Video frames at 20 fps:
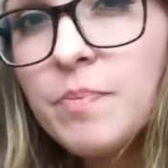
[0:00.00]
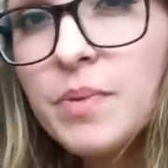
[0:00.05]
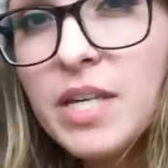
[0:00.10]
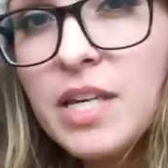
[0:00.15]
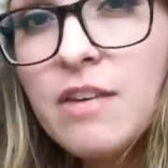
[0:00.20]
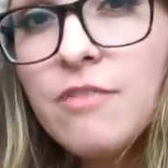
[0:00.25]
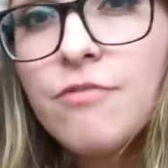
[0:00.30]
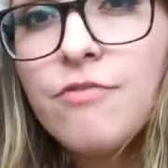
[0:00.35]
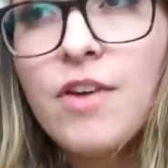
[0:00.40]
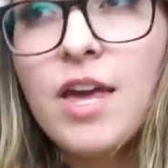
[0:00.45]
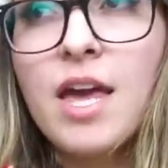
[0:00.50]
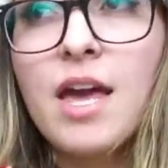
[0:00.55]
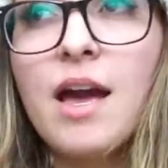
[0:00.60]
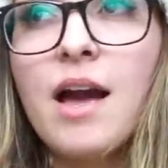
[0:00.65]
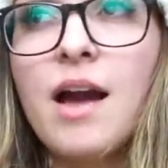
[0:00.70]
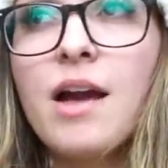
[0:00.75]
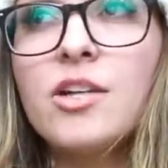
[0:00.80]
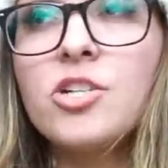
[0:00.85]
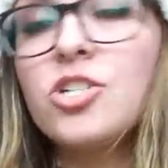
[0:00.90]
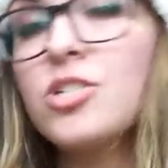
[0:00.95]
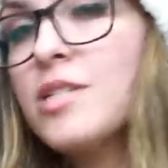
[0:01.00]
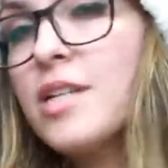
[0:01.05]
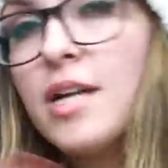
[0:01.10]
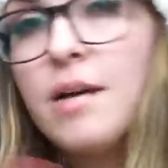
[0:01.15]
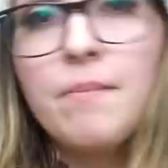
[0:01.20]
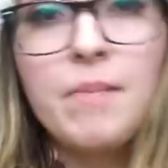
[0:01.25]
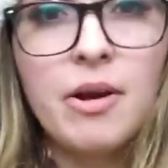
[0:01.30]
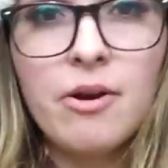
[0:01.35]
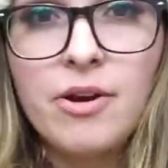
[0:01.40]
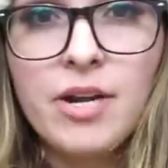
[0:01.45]
beef and just like a
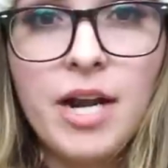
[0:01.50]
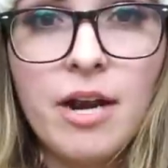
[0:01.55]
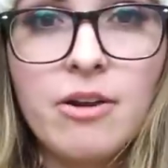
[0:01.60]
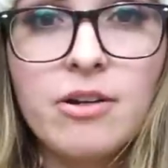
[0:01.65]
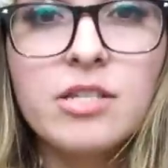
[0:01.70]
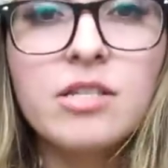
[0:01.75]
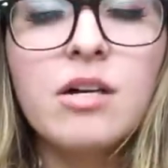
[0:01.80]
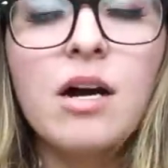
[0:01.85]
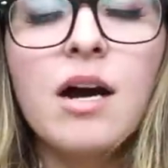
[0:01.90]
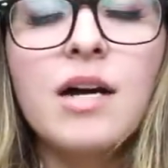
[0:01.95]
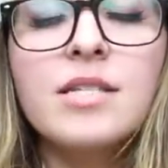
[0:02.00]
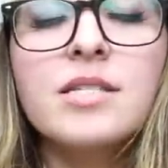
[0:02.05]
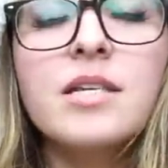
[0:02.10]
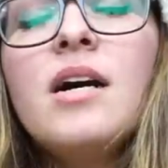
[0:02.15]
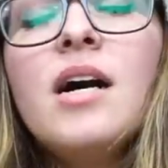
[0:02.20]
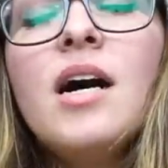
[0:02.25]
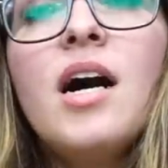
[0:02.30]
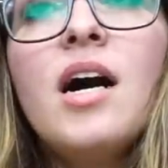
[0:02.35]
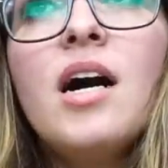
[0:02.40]
marinara sauce.